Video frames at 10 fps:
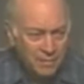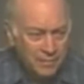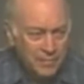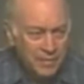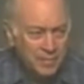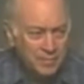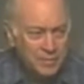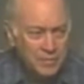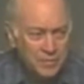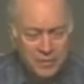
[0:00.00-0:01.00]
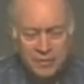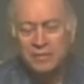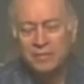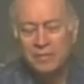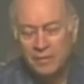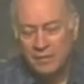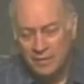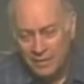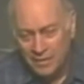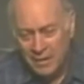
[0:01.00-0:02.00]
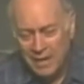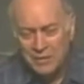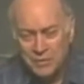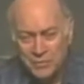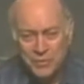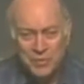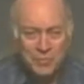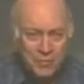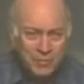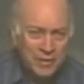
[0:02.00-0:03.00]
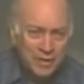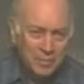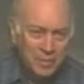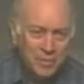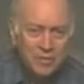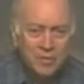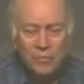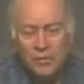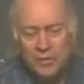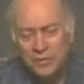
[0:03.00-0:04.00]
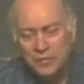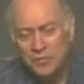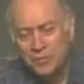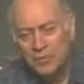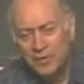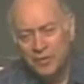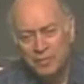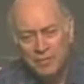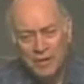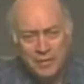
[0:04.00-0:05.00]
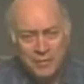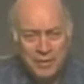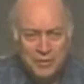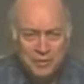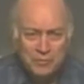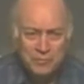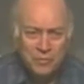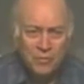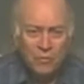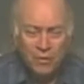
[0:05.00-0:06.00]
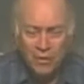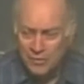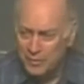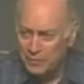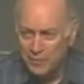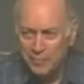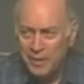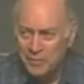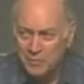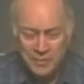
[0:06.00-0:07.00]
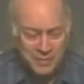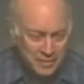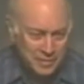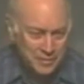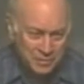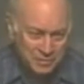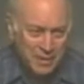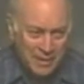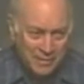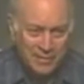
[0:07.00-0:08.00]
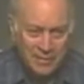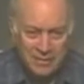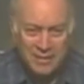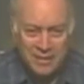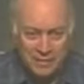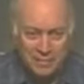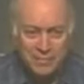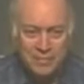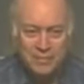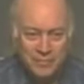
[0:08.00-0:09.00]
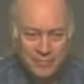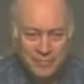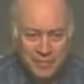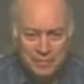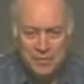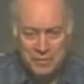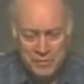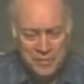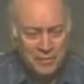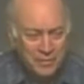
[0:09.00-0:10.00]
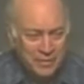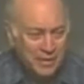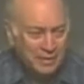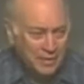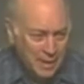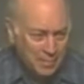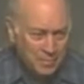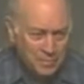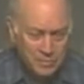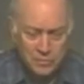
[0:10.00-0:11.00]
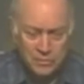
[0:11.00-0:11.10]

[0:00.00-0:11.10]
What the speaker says: And it means that as you read the program, we are doing the evaluation for all the different possibilities in parallel, kind of, even though it's not really how it happens.